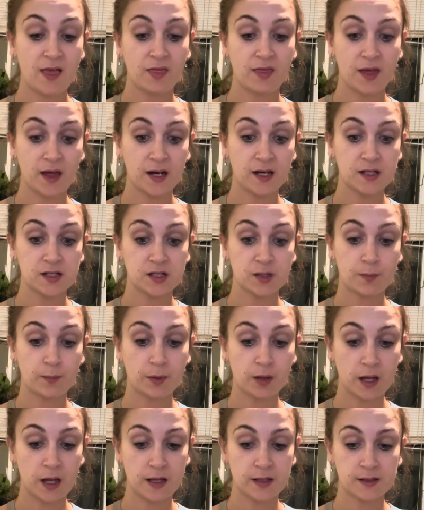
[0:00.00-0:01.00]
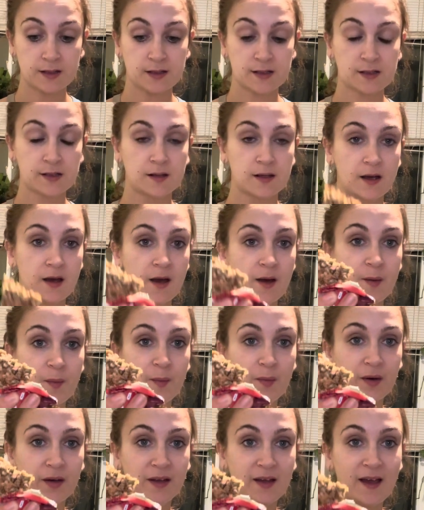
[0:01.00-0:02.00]
that is a plus.
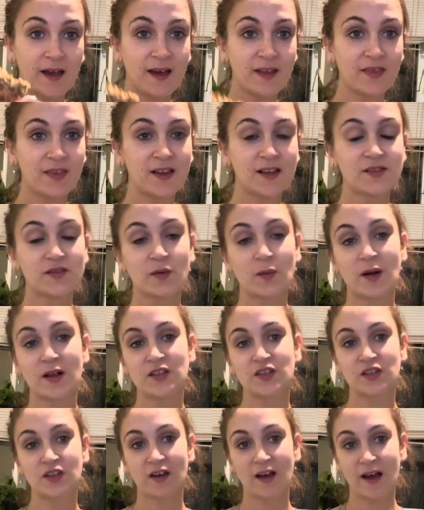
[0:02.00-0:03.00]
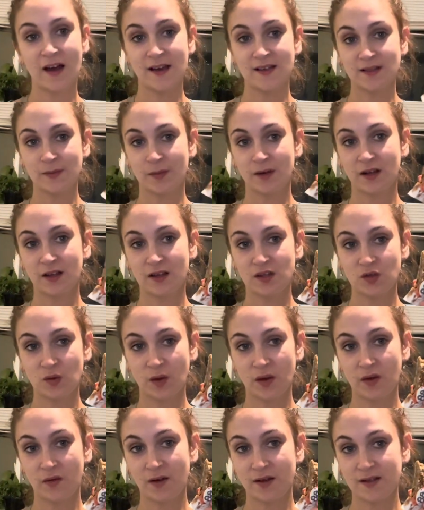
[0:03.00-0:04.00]
But yeah, thanks for watching you guys. I'm going to
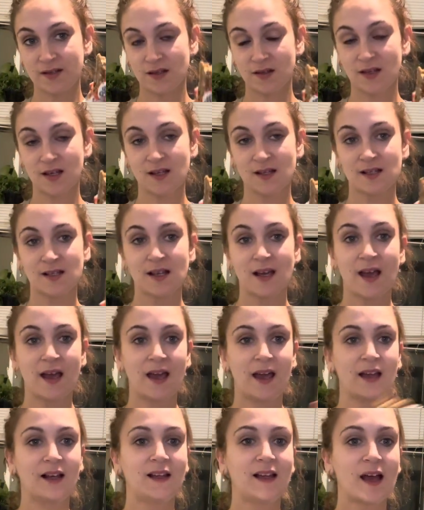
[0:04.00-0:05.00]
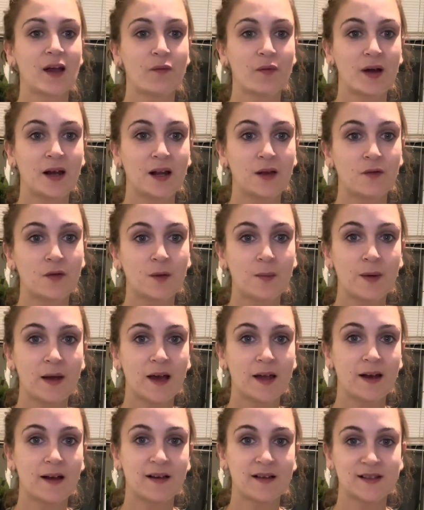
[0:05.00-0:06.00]
enjoy the rest of this and get ready for
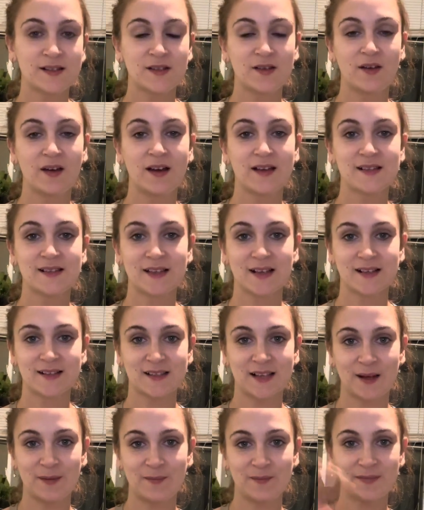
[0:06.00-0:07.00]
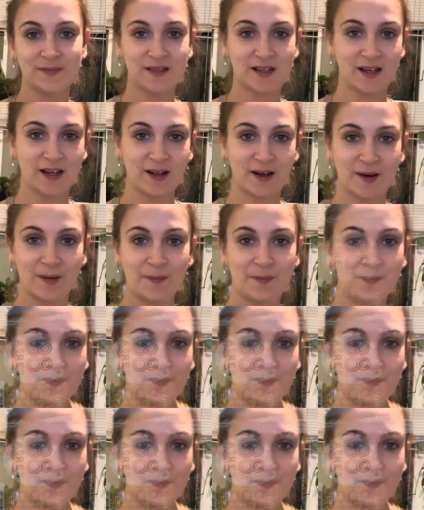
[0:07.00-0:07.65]
bed. I'll see you guys next time. Take care.